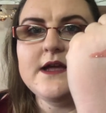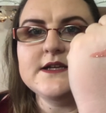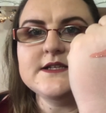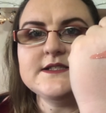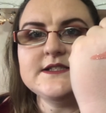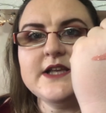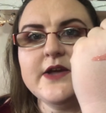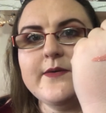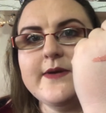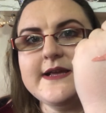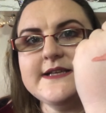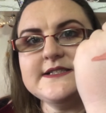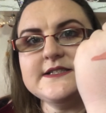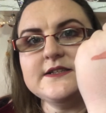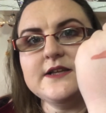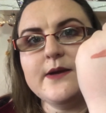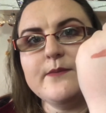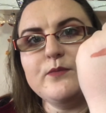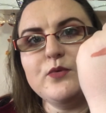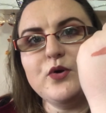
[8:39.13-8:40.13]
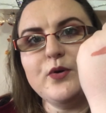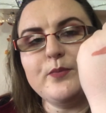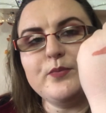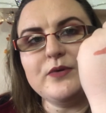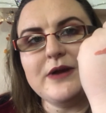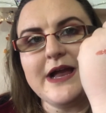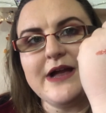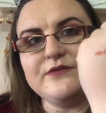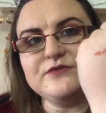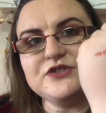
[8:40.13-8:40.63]
So it is a more
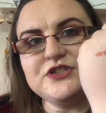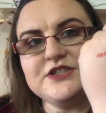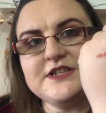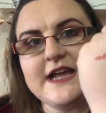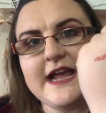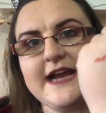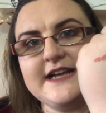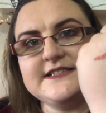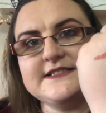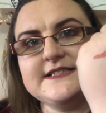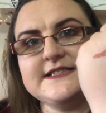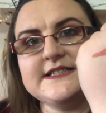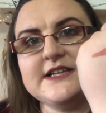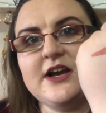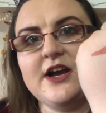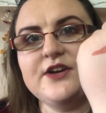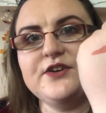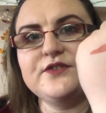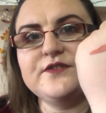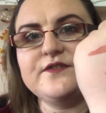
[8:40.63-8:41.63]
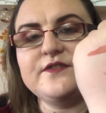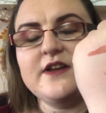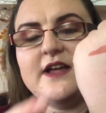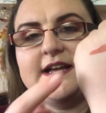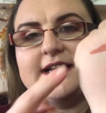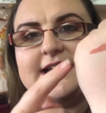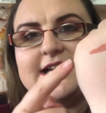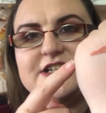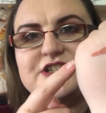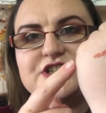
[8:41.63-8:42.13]
brown shade, and it's kind of
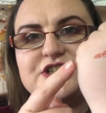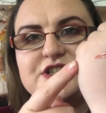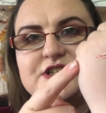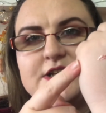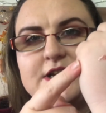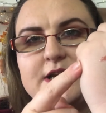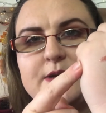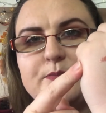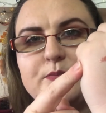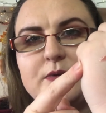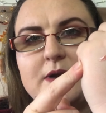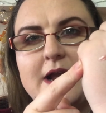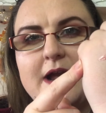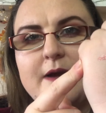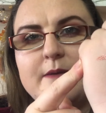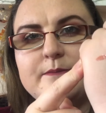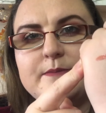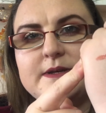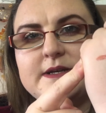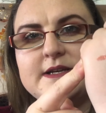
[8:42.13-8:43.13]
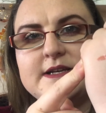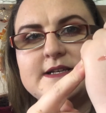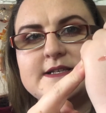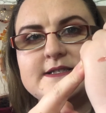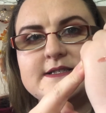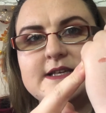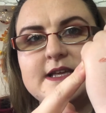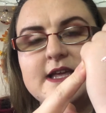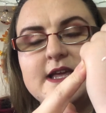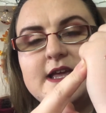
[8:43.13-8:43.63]
like a sheer brown
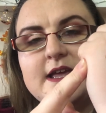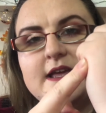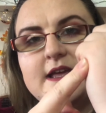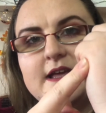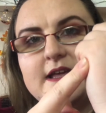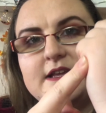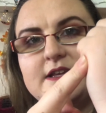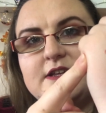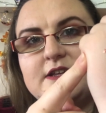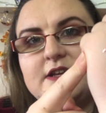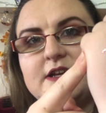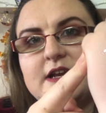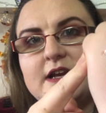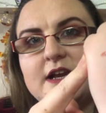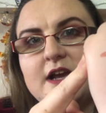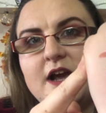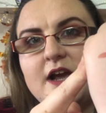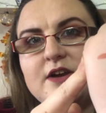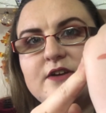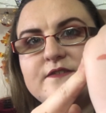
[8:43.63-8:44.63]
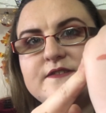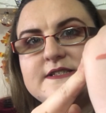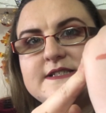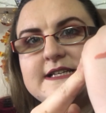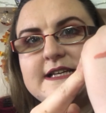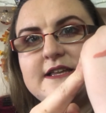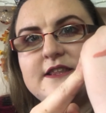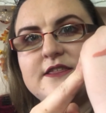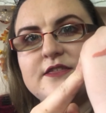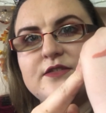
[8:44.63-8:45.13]
because you can kind of
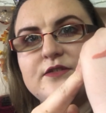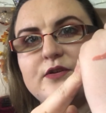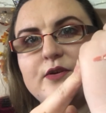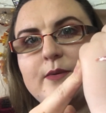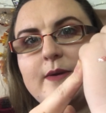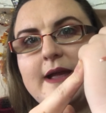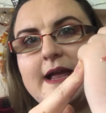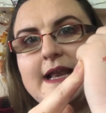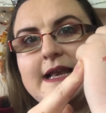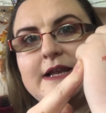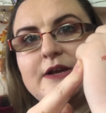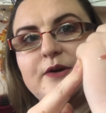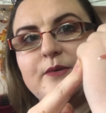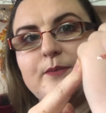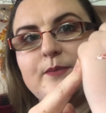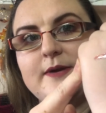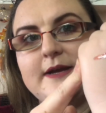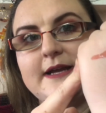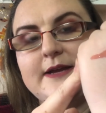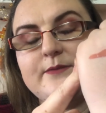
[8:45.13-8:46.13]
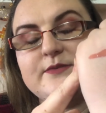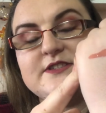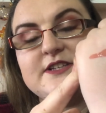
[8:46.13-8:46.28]
see through it a little bit.